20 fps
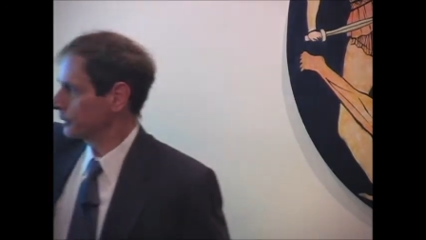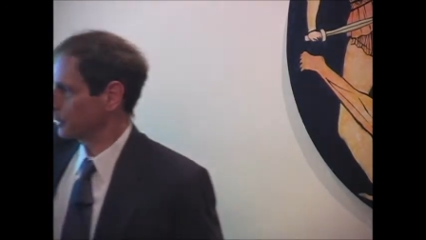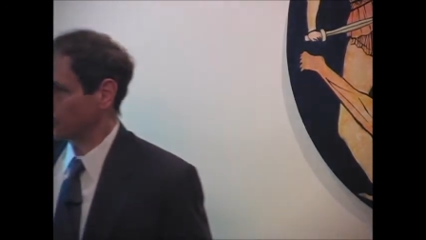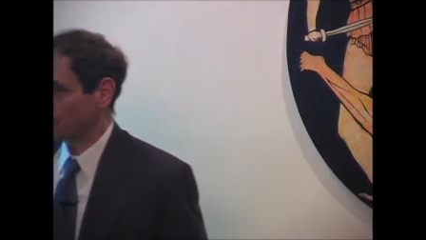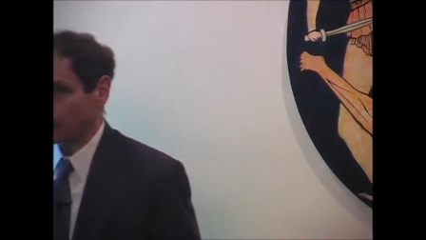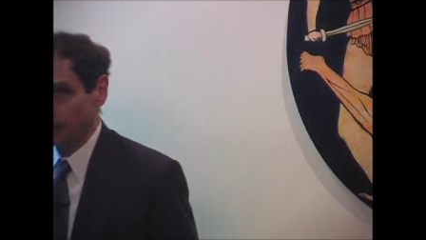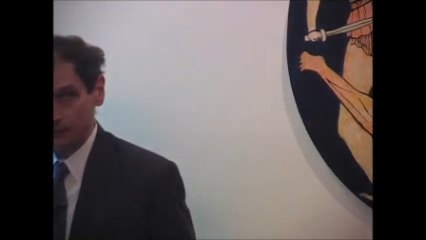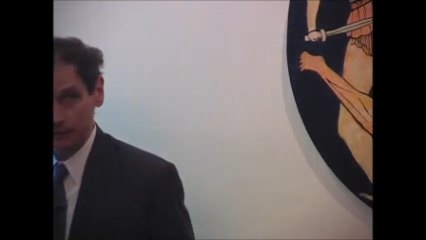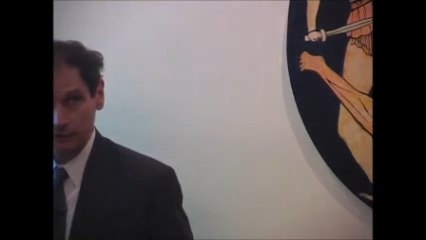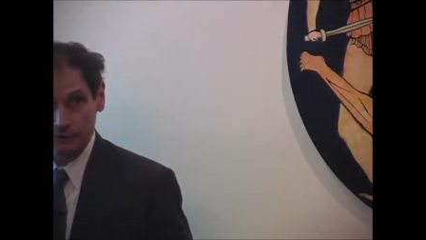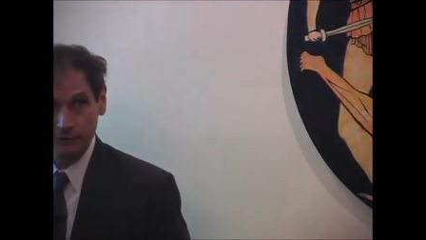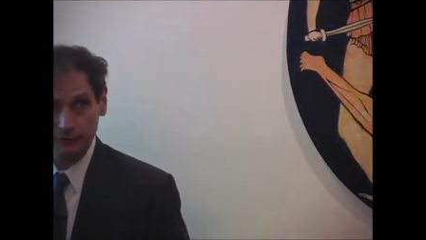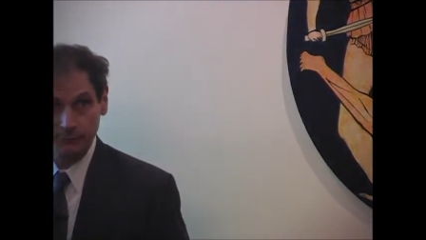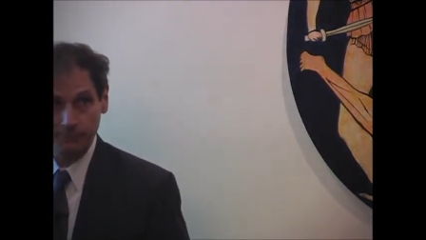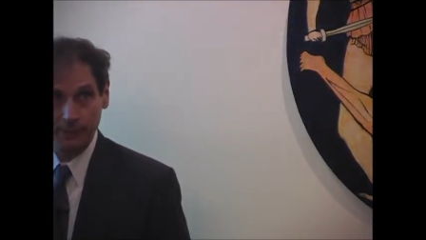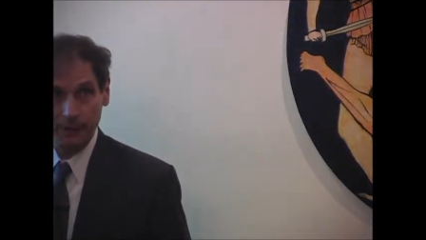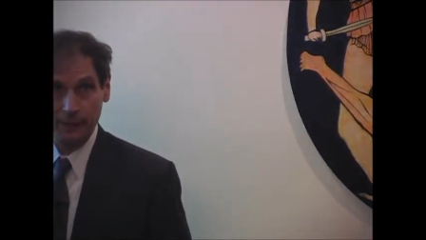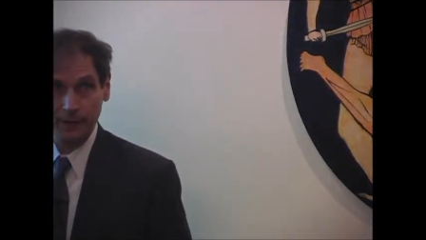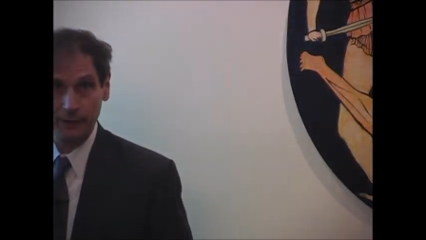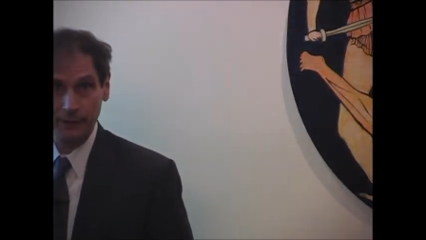the cognitive
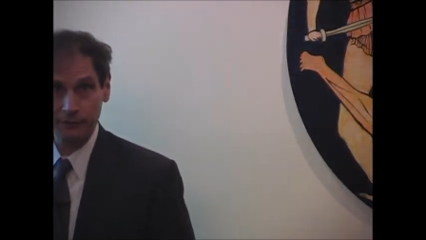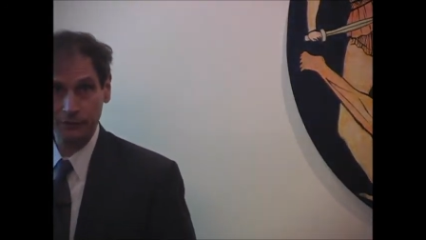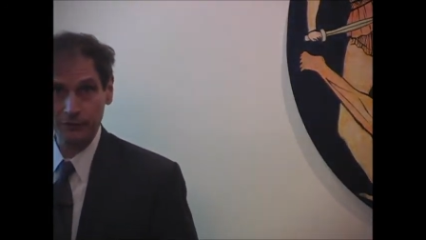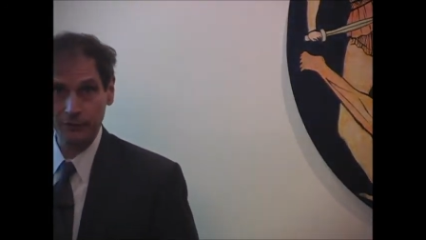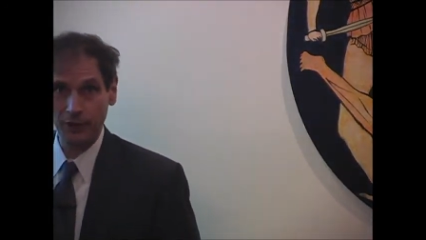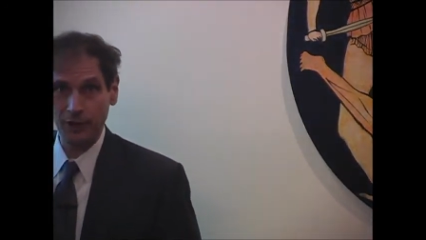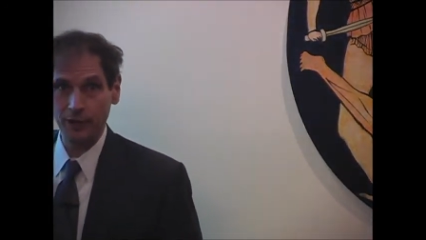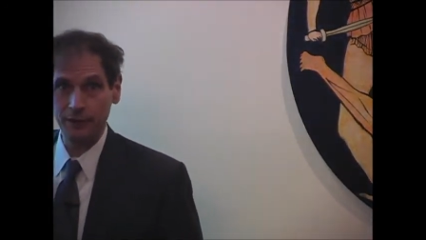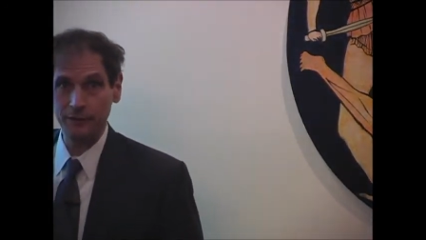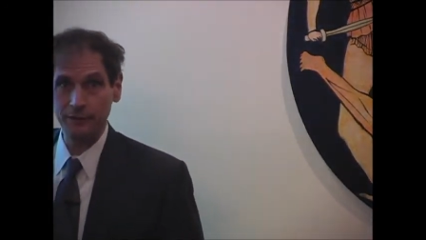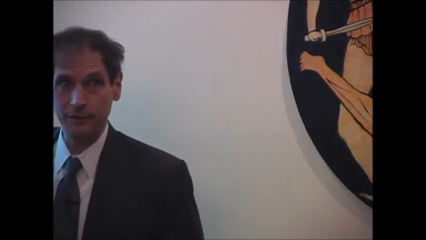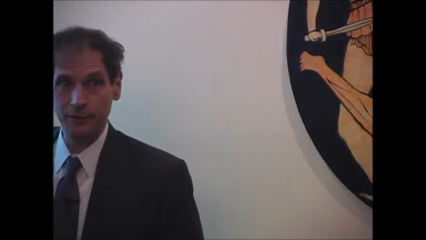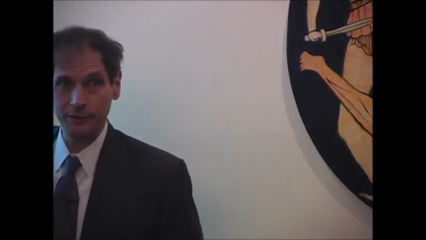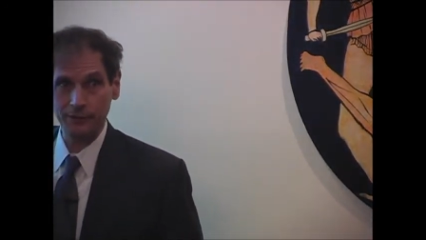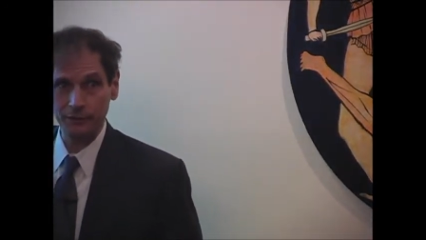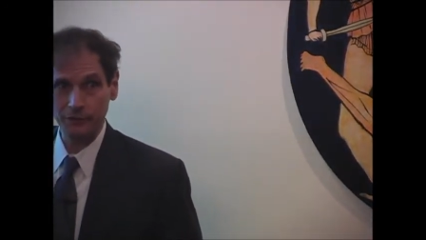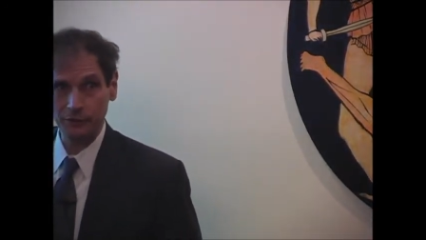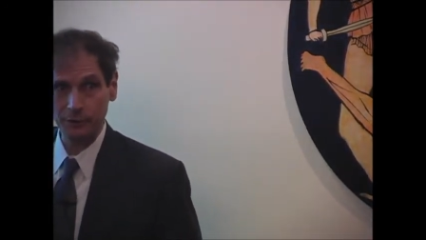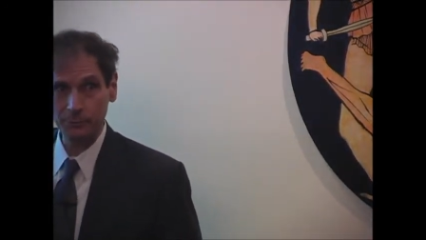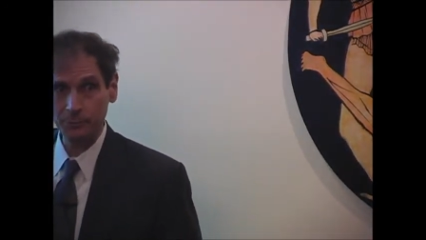bias side and on
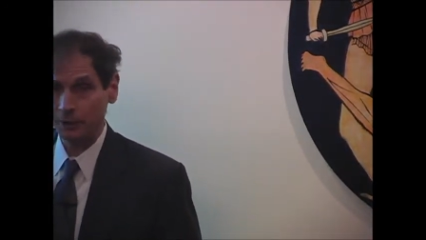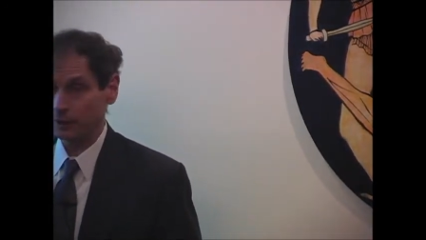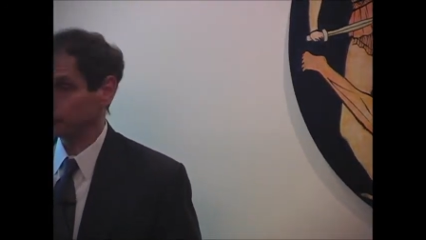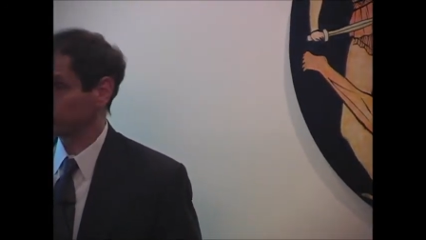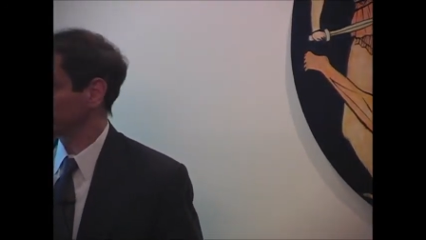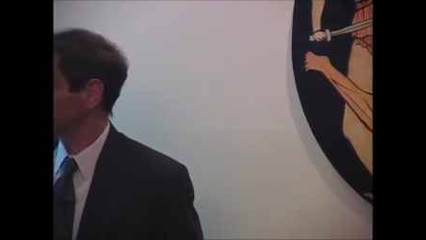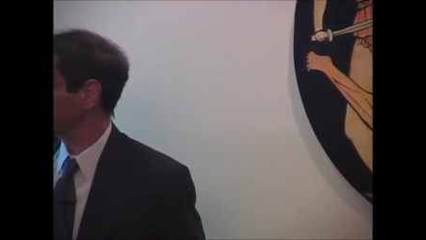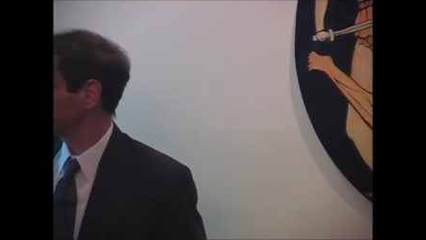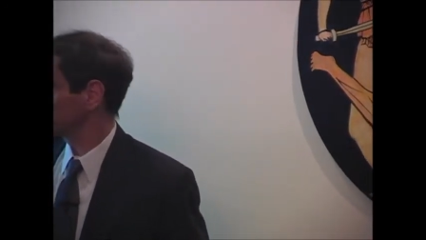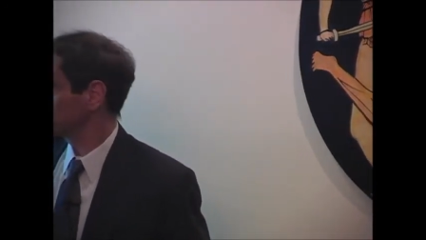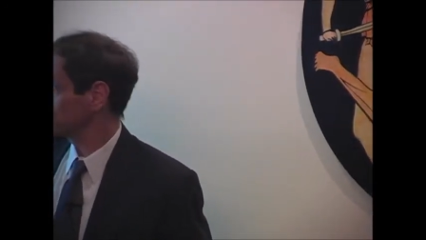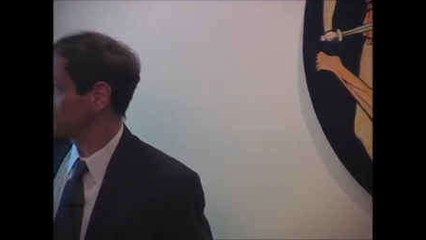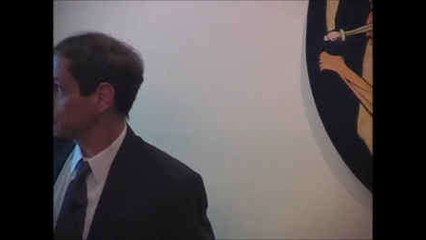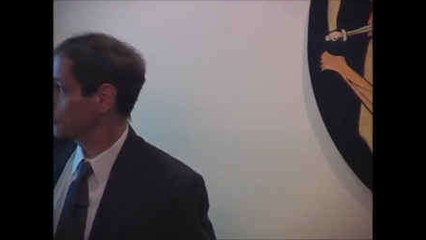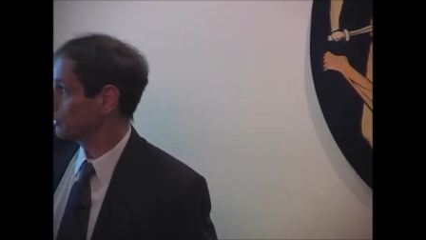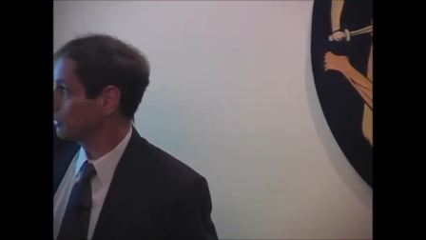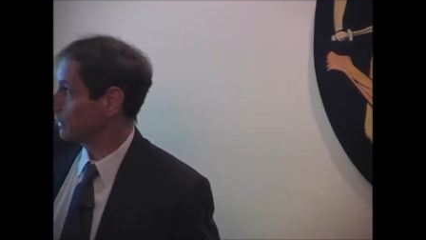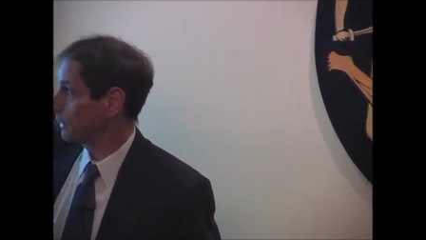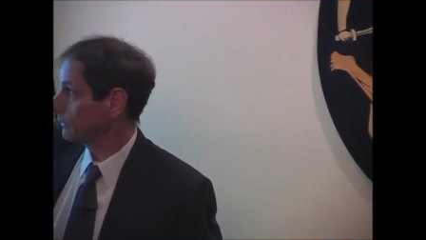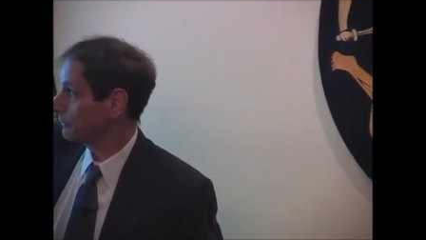the subconscious
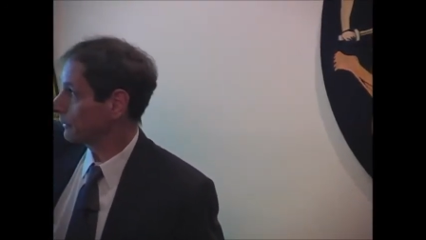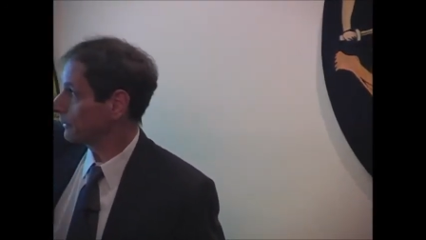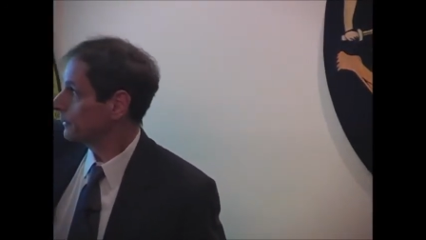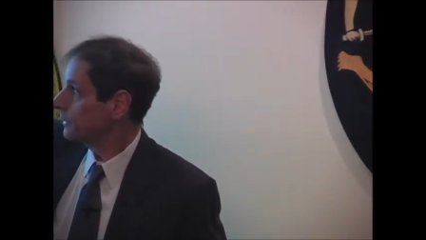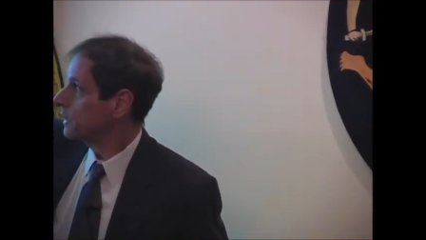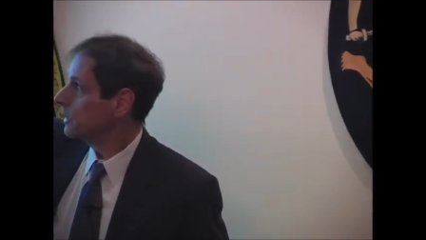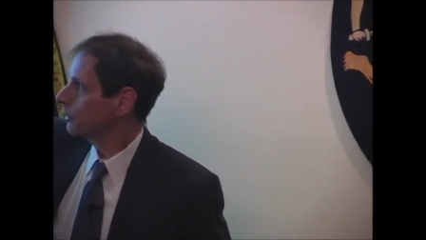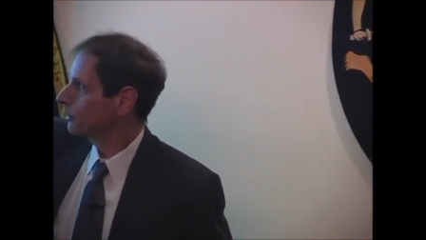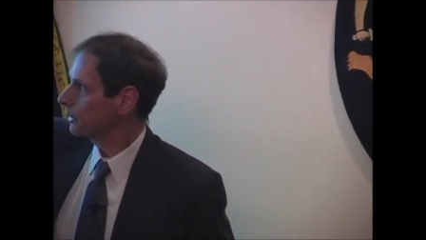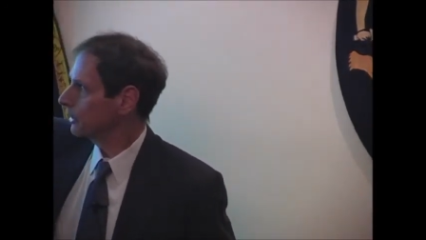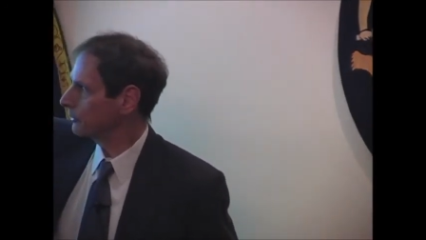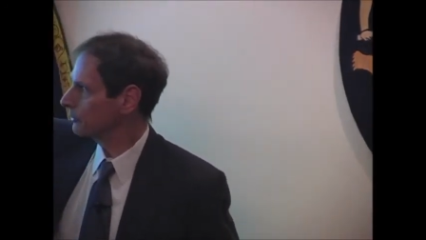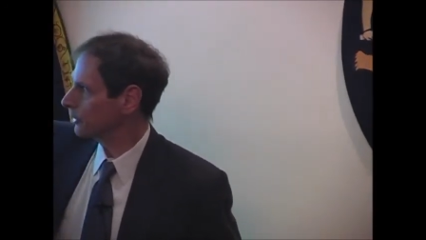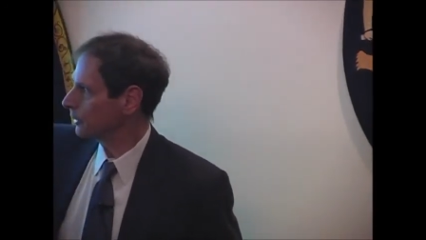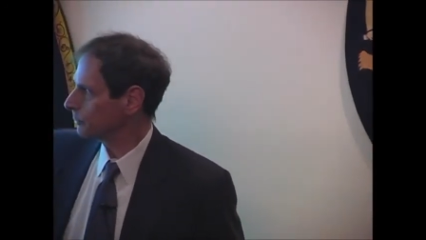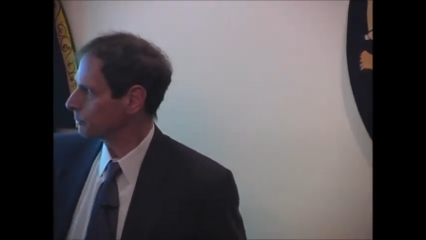level, we have our